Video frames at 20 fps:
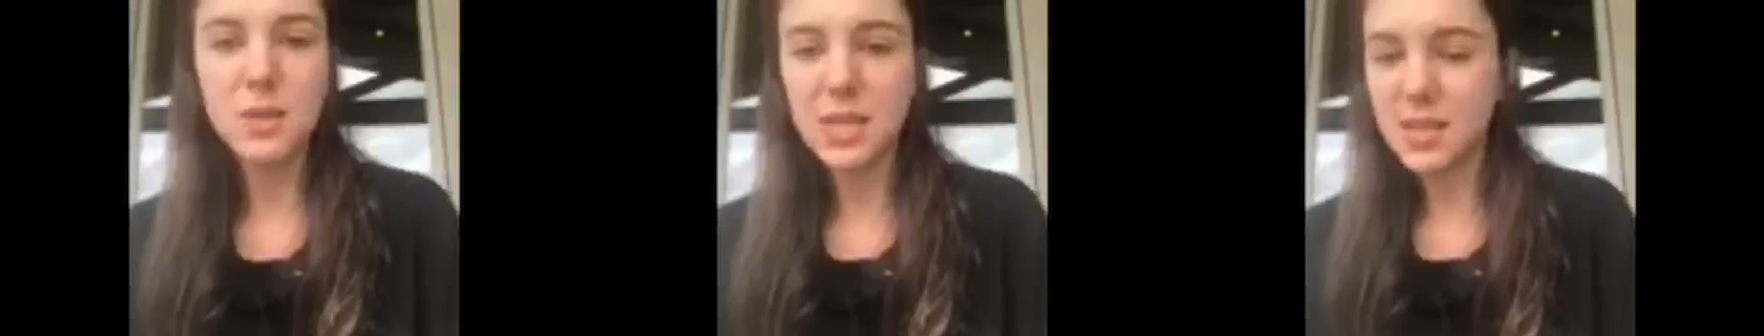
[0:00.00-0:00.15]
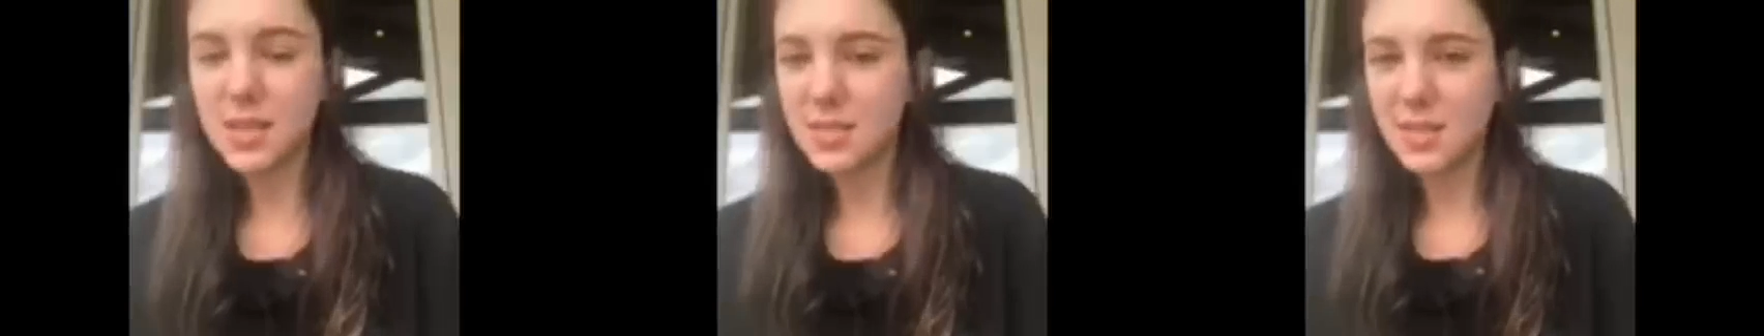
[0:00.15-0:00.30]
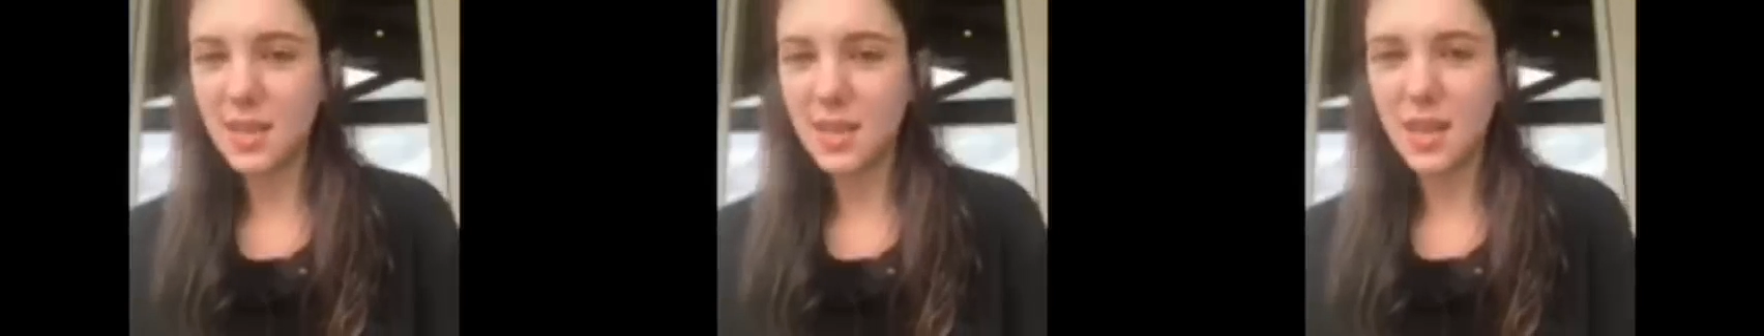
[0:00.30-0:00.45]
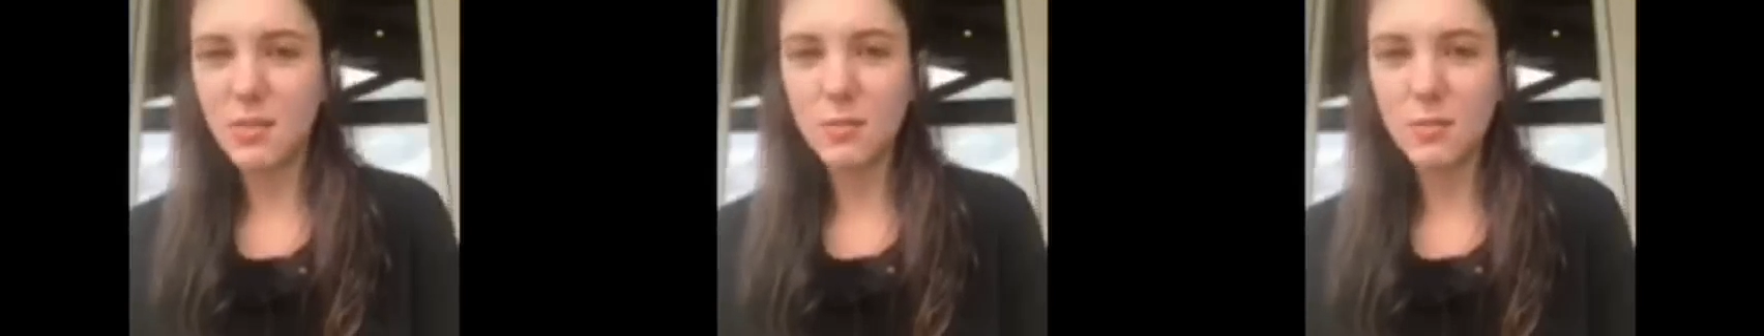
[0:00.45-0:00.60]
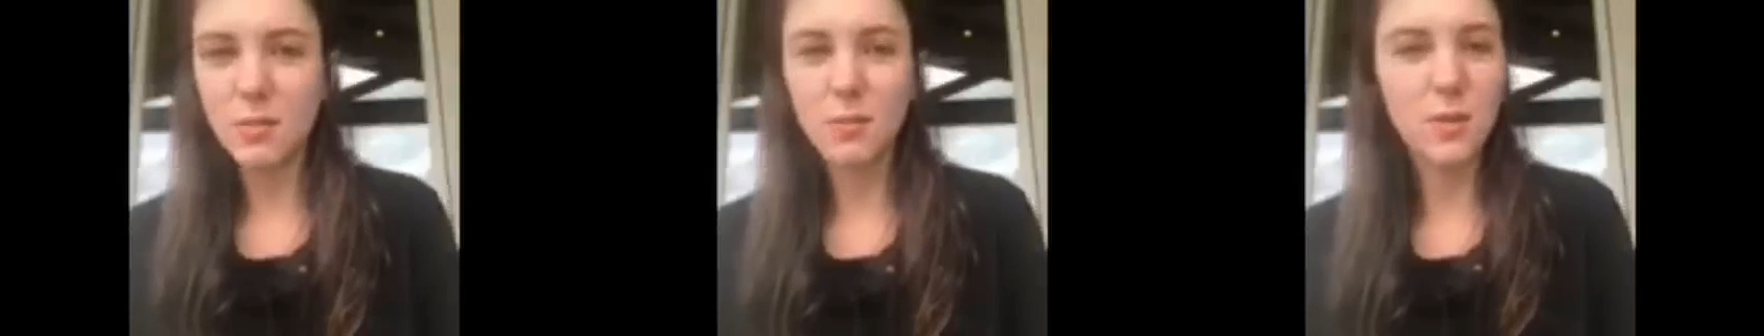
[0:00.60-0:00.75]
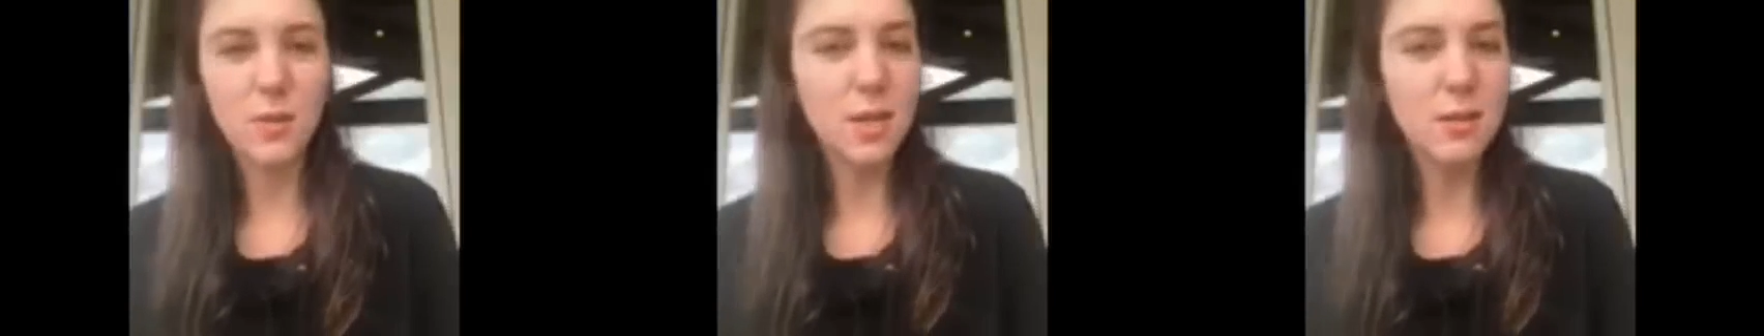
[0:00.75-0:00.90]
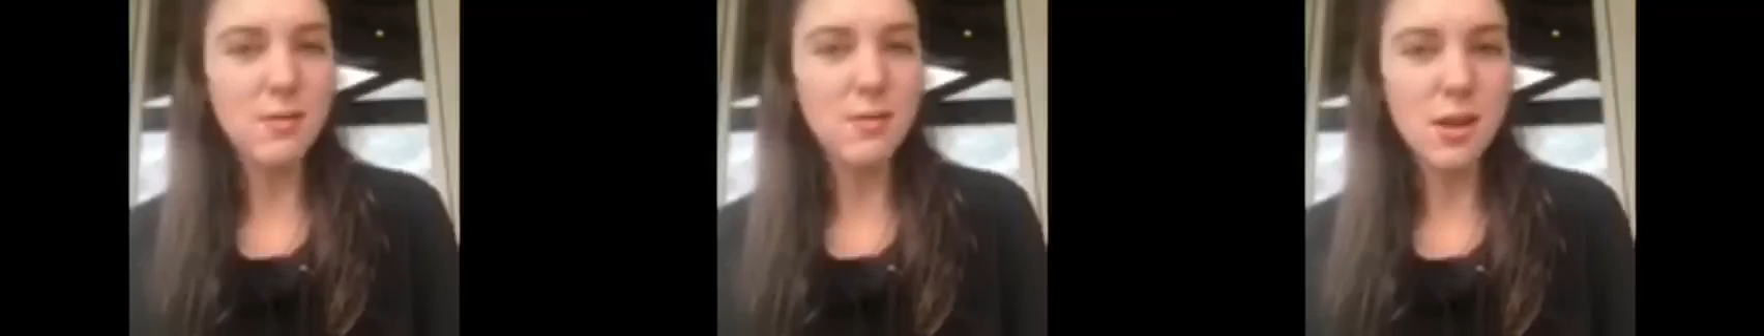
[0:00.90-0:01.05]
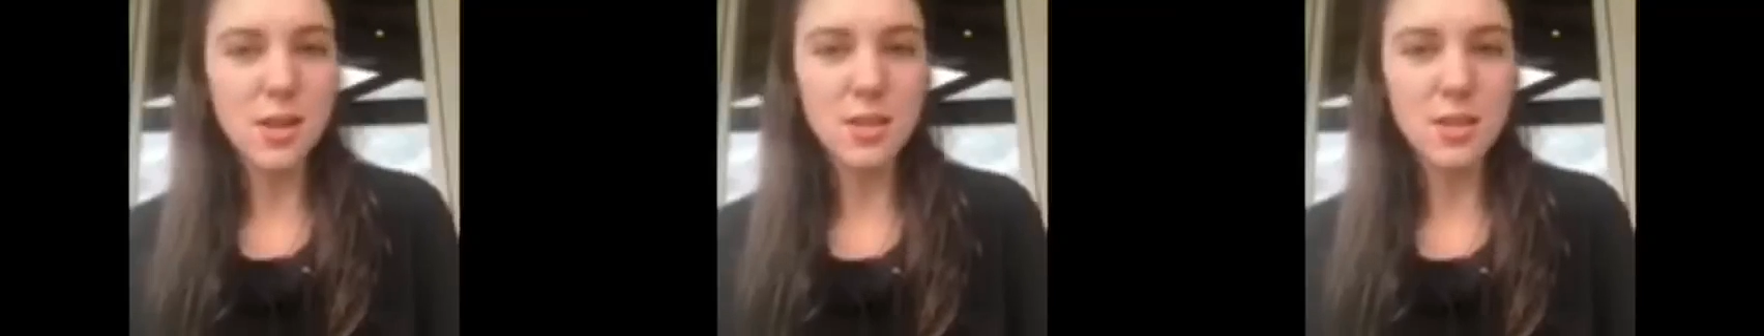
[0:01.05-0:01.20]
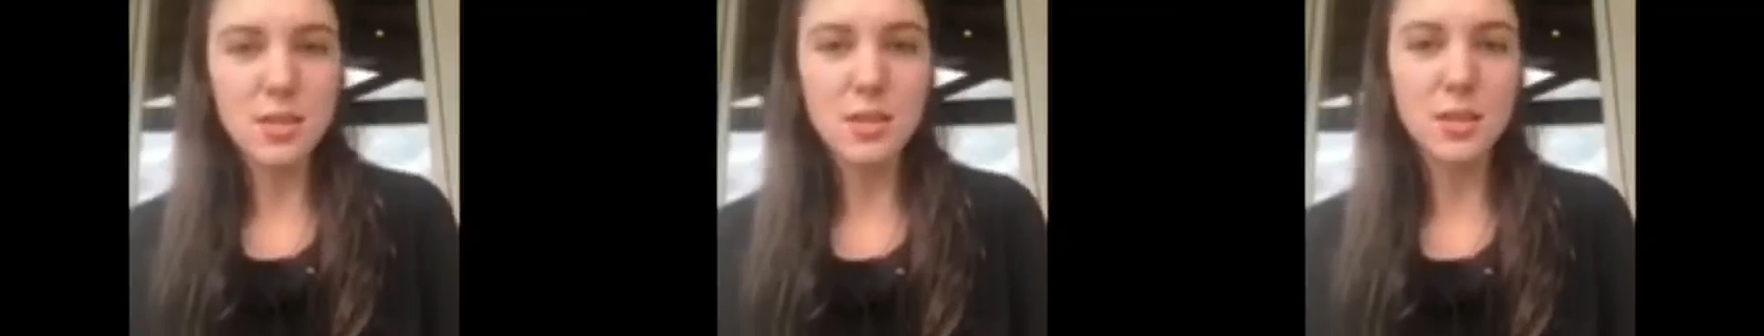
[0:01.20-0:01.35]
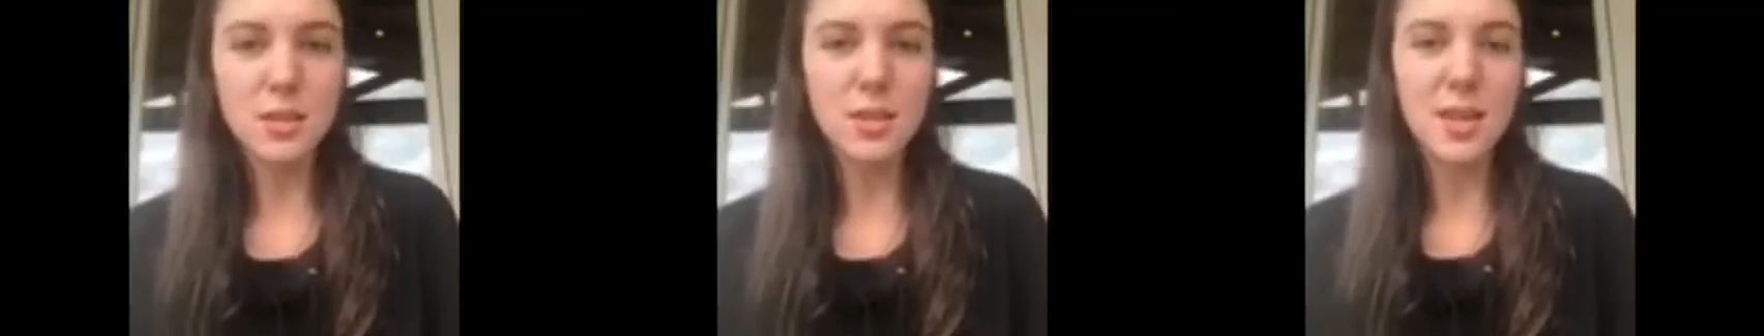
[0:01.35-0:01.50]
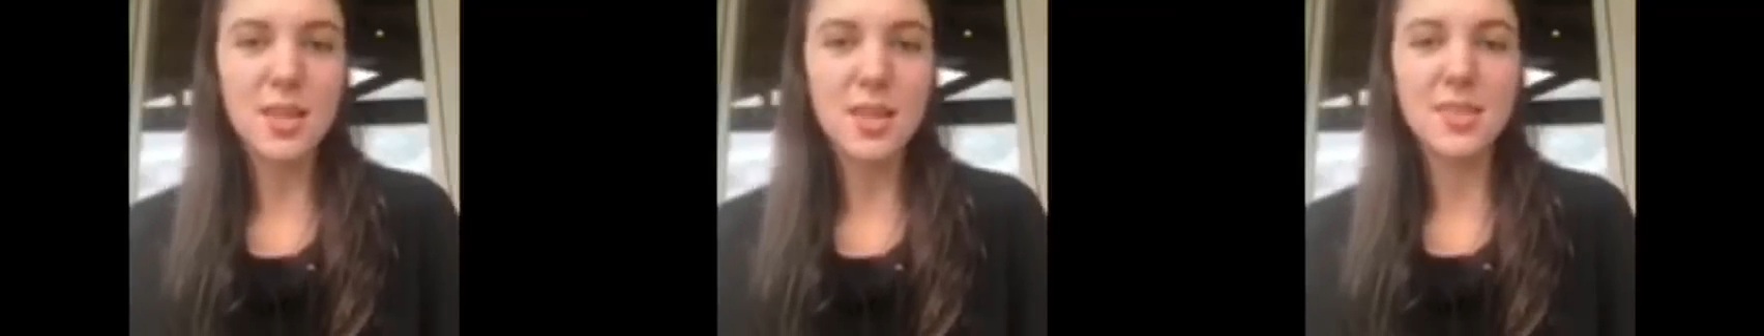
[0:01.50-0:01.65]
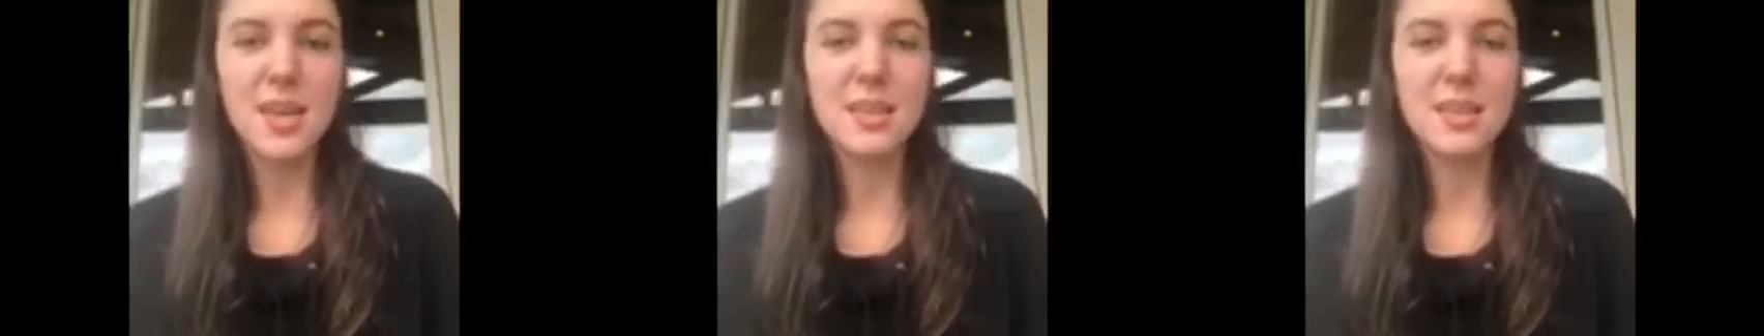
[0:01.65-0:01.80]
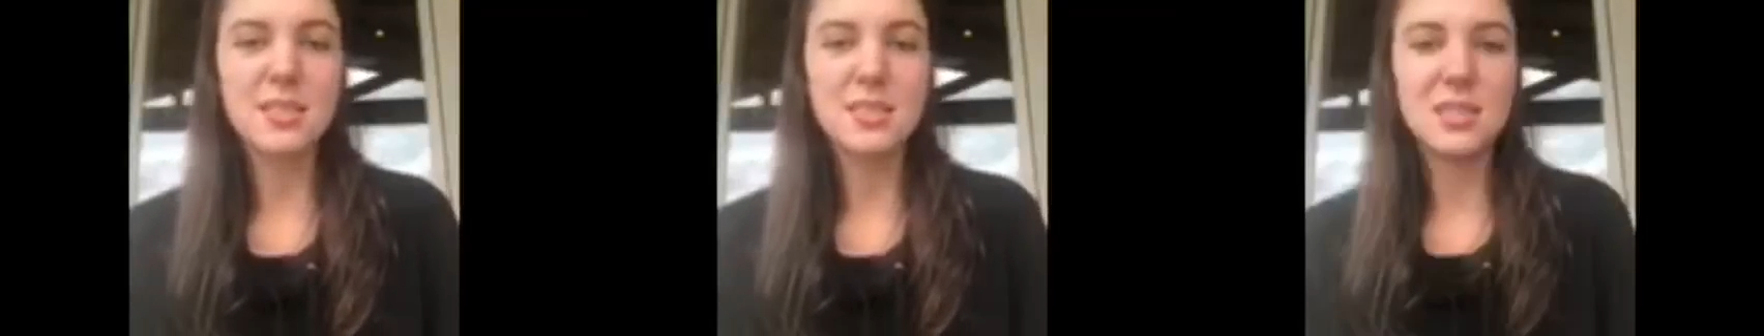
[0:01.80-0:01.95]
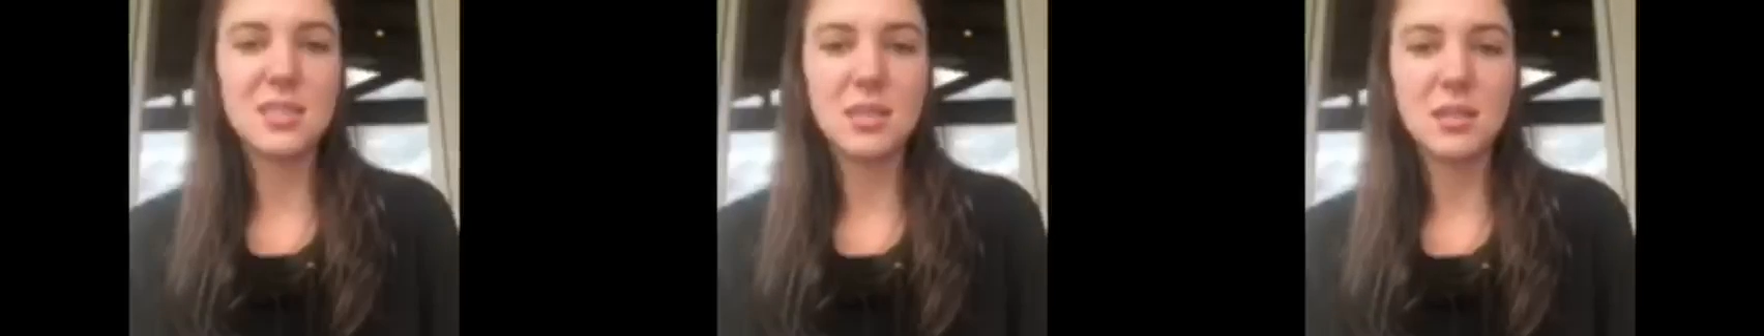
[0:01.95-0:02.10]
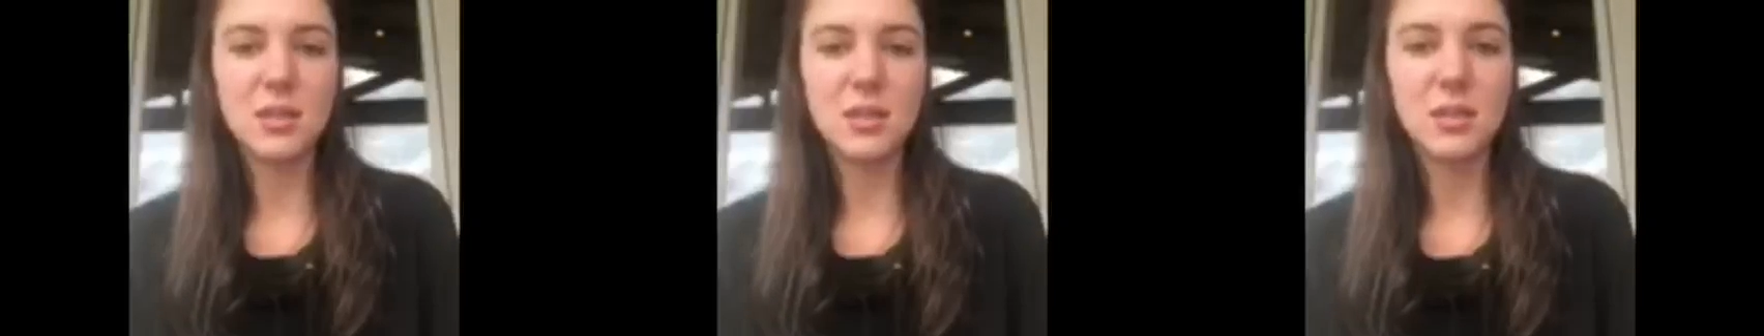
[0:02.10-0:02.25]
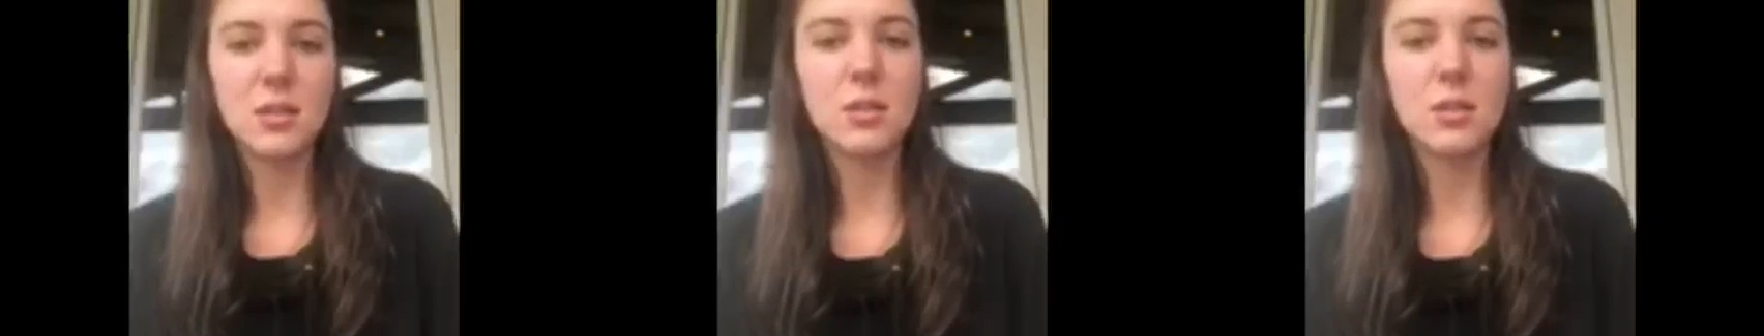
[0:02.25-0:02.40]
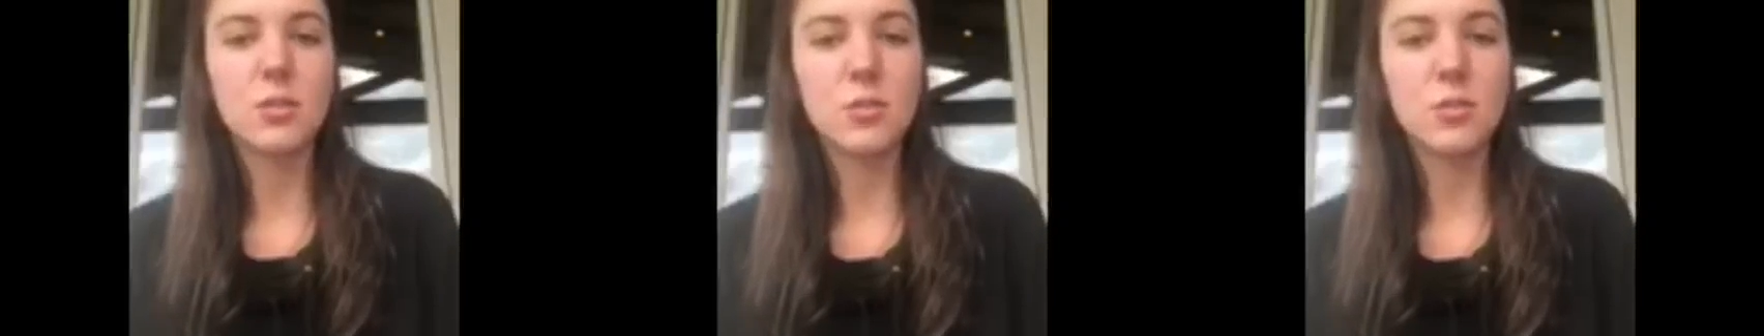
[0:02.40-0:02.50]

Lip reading: because again, we're really wanting to look at that serial